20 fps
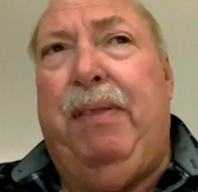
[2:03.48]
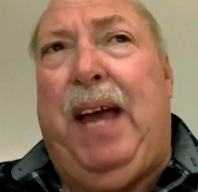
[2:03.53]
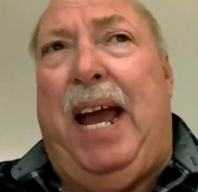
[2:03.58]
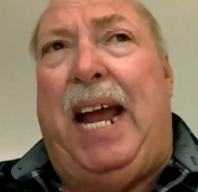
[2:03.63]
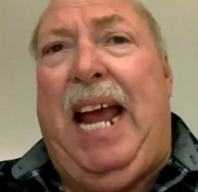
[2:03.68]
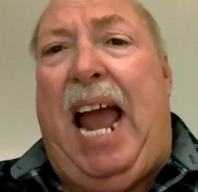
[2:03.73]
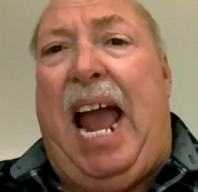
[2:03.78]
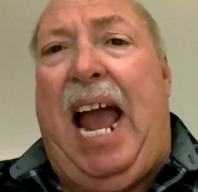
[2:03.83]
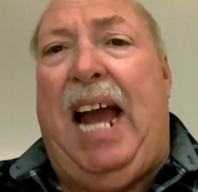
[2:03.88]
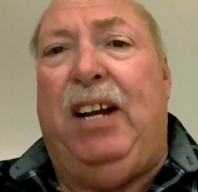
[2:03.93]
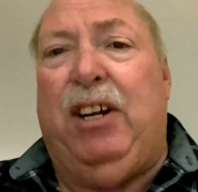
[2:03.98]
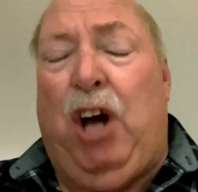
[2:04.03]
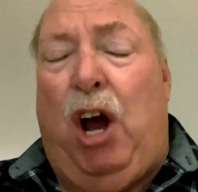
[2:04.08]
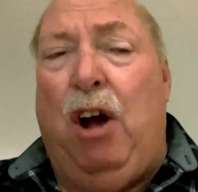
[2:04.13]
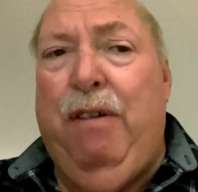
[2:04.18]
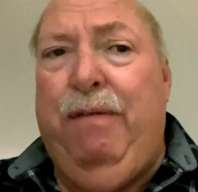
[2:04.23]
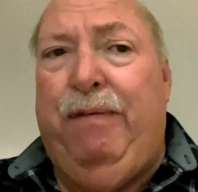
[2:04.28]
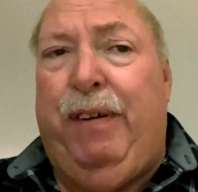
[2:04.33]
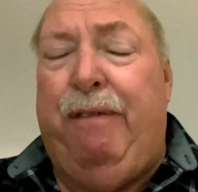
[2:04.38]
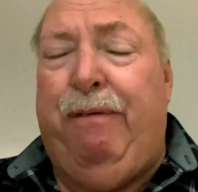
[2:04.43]
they had
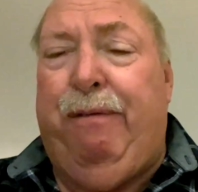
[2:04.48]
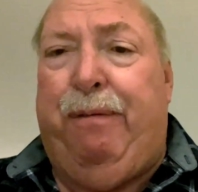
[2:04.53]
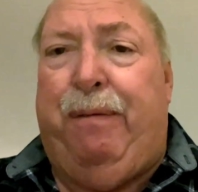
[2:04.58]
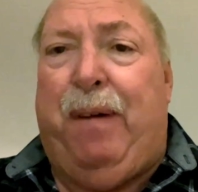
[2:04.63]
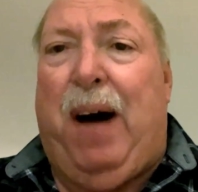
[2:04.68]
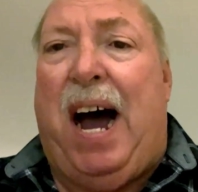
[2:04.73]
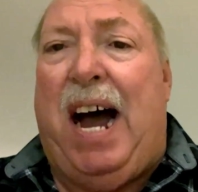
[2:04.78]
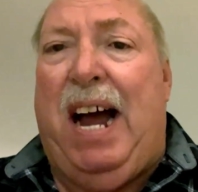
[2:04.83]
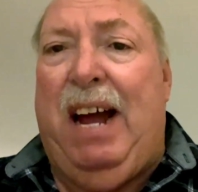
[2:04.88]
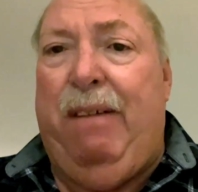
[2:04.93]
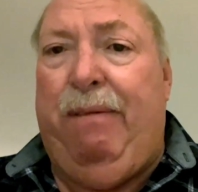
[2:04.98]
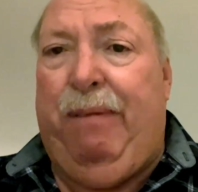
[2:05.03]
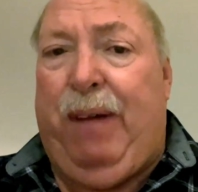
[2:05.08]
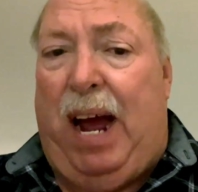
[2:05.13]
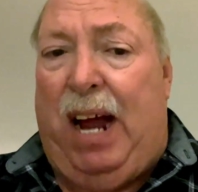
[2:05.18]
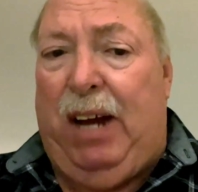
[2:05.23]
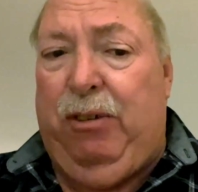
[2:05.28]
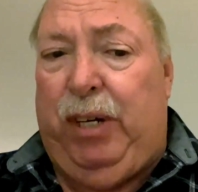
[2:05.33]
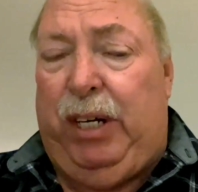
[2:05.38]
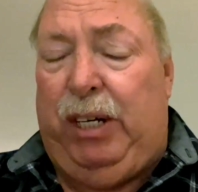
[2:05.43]
over
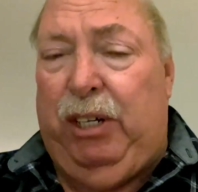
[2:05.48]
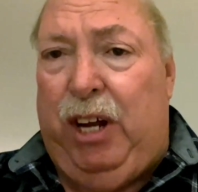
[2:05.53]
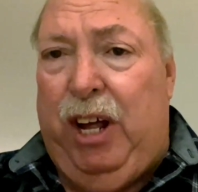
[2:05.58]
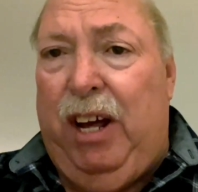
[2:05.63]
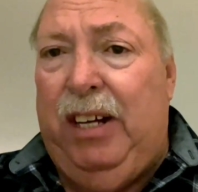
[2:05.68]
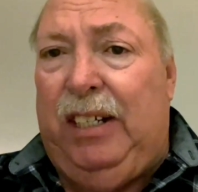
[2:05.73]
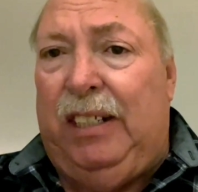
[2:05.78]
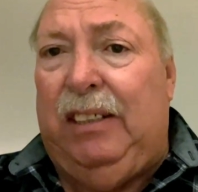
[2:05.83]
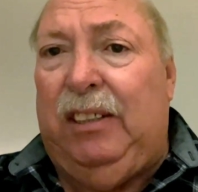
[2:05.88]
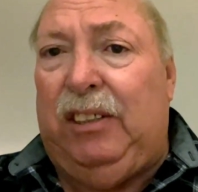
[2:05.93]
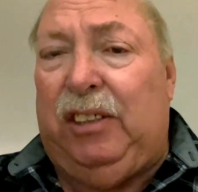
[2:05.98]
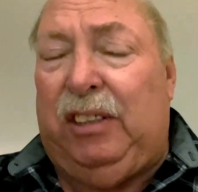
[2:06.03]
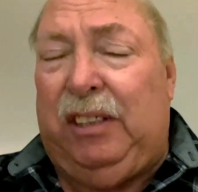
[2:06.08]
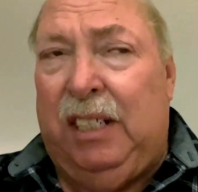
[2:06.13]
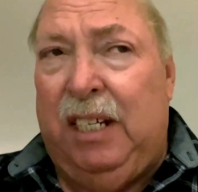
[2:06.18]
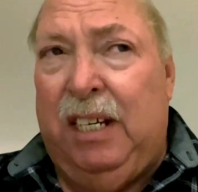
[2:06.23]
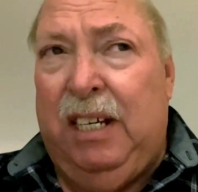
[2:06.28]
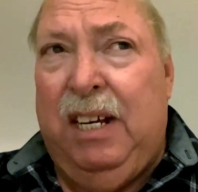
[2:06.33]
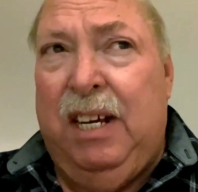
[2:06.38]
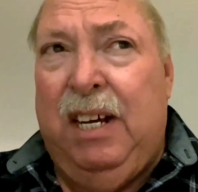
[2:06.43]
500
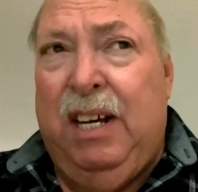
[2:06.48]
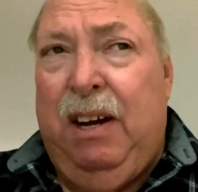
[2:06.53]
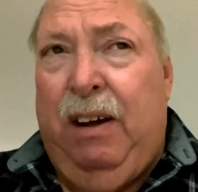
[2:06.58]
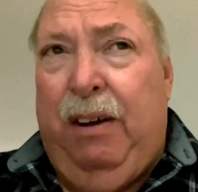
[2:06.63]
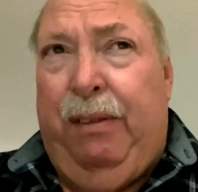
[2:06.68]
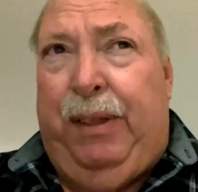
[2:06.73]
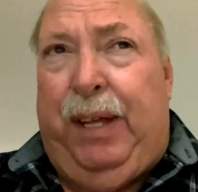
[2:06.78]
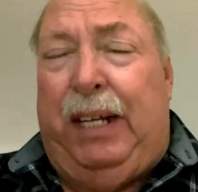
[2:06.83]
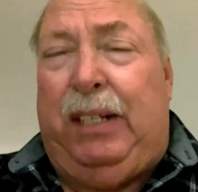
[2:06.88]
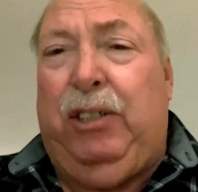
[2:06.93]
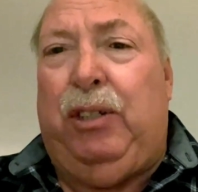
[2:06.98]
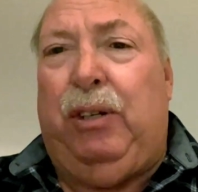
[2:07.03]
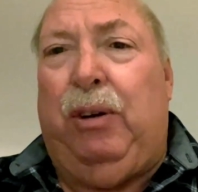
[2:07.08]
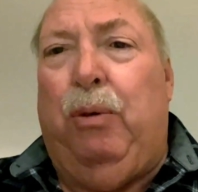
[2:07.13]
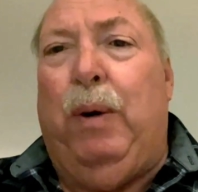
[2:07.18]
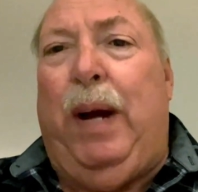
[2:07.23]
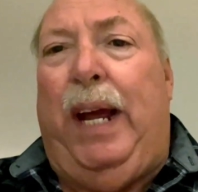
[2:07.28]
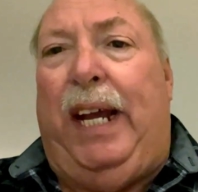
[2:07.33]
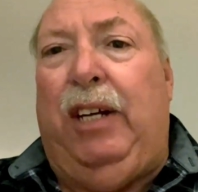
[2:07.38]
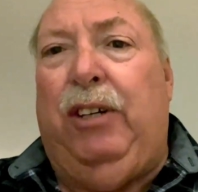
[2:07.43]
learners that
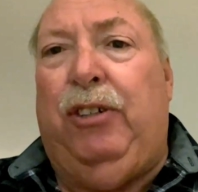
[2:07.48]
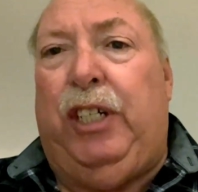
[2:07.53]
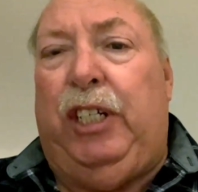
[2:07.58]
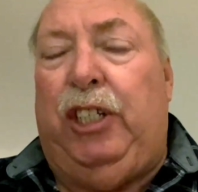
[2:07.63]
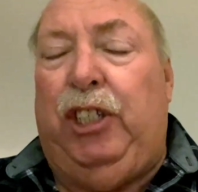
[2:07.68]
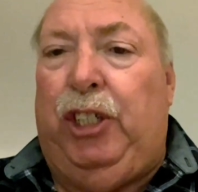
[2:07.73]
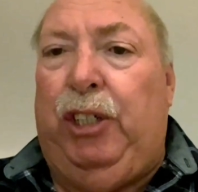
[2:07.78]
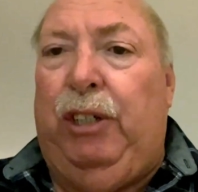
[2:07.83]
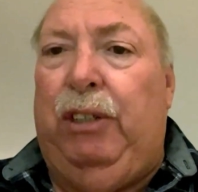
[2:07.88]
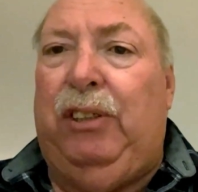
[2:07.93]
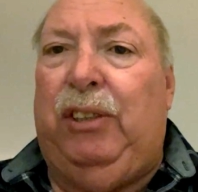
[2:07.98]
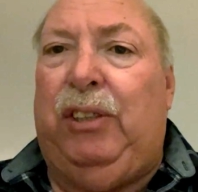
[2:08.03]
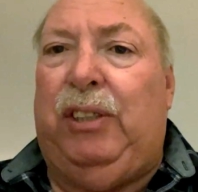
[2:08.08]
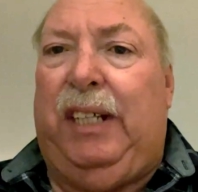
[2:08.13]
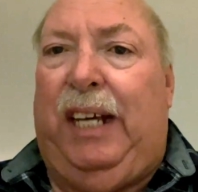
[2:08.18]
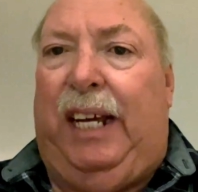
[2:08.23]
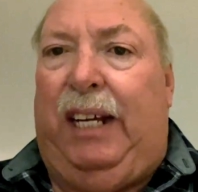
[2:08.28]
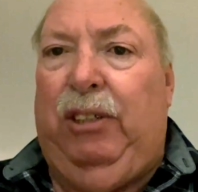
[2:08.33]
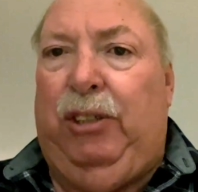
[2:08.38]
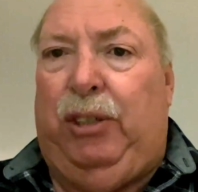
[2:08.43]
were
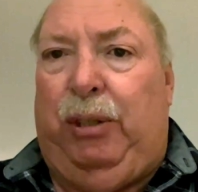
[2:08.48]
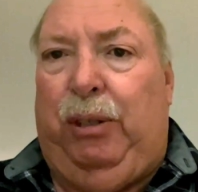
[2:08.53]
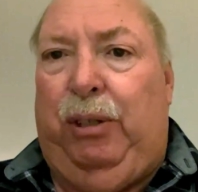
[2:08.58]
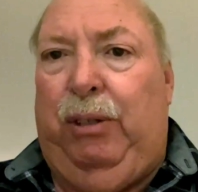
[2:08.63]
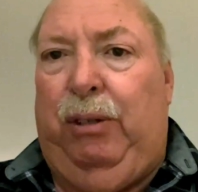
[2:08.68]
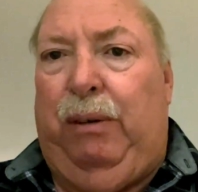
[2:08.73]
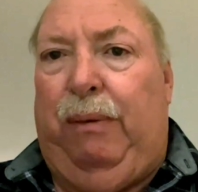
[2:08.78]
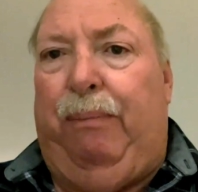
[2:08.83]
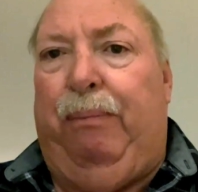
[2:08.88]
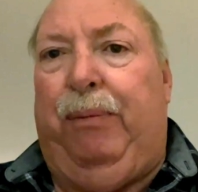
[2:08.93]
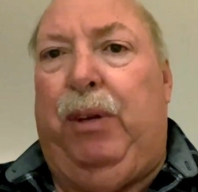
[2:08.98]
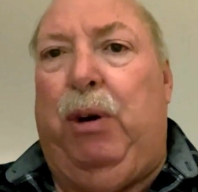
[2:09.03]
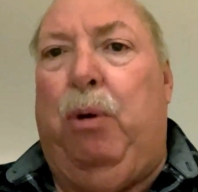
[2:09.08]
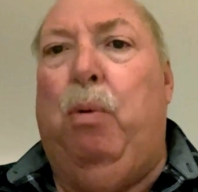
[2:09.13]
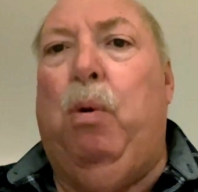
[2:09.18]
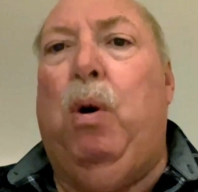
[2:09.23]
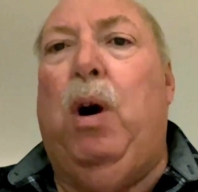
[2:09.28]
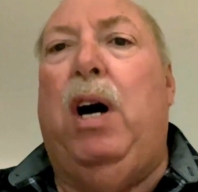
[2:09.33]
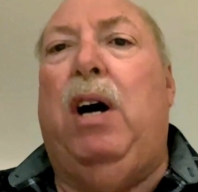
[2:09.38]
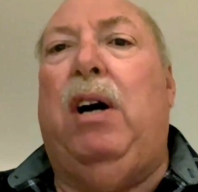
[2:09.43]
introduced into
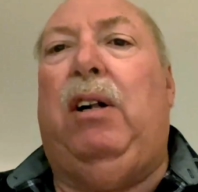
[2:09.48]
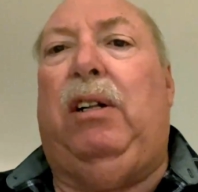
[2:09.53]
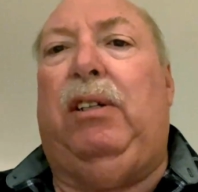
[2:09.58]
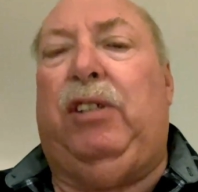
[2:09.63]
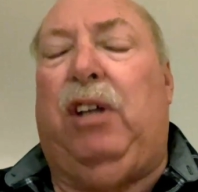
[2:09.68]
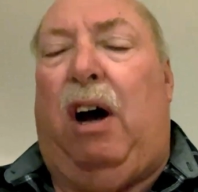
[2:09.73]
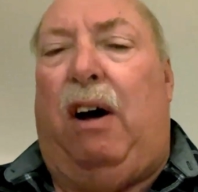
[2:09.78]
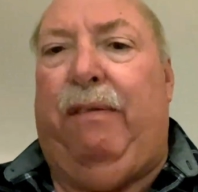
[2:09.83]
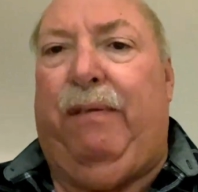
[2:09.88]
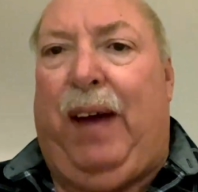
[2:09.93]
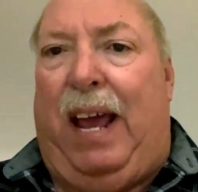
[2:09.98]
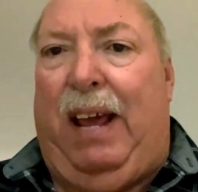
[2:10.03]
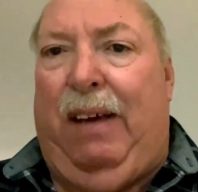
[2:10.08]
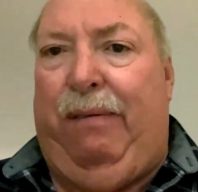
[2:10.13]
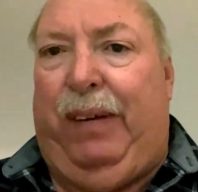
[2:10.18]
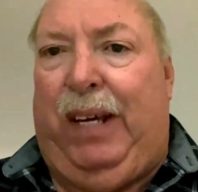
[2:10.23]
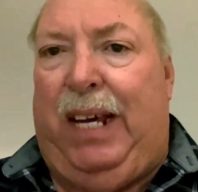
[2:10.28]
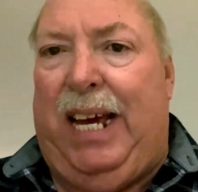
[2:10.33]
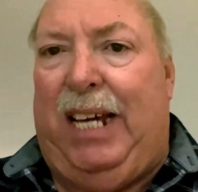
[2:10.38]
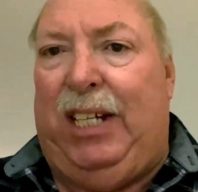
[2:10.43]
the world of
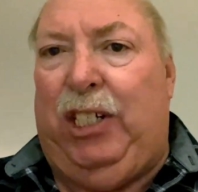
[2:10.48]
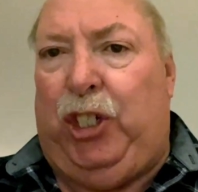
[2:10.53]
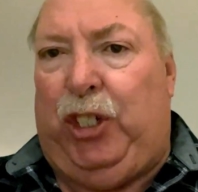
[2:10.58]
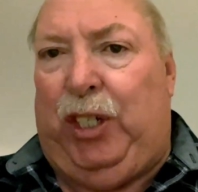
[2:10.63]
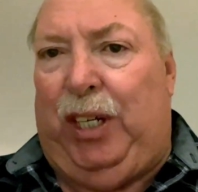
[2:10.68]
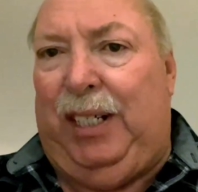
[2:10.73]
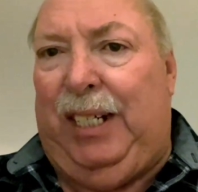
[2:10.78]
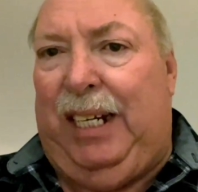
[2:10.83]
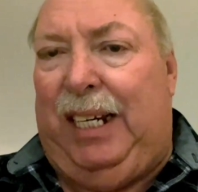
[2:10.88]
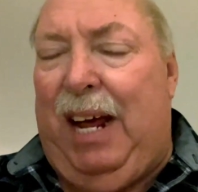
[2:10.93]
aviation.